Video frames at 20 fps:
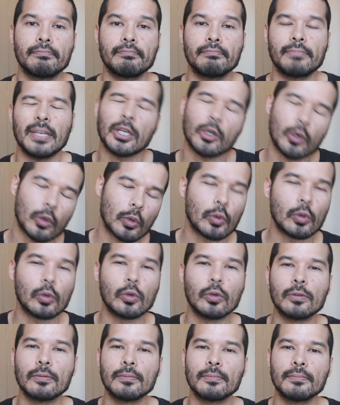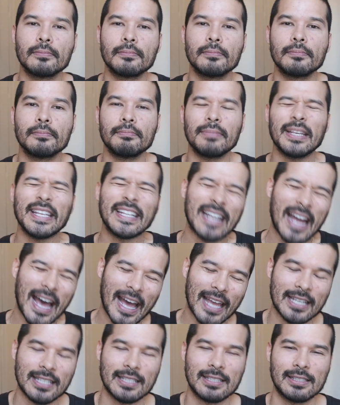be cool, be
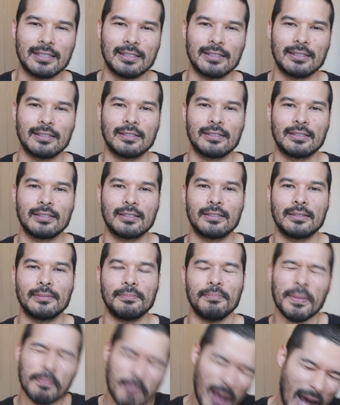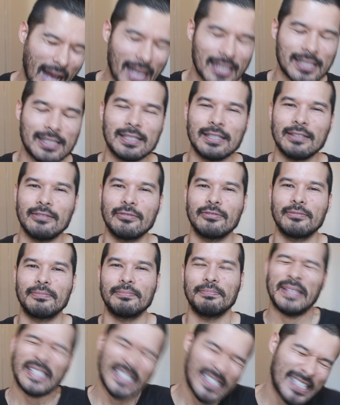nice, be positive,
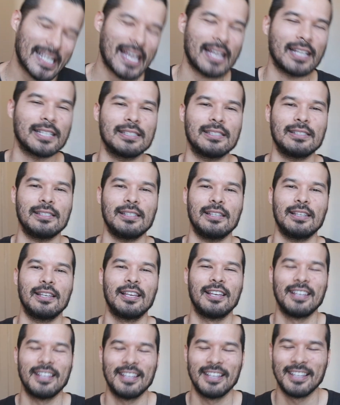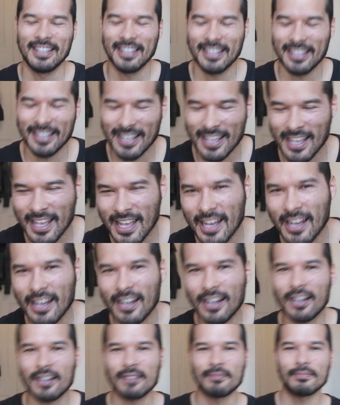be sex.
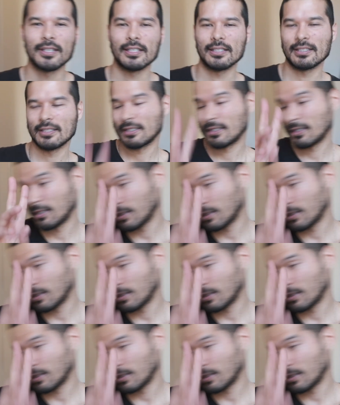All right, peace.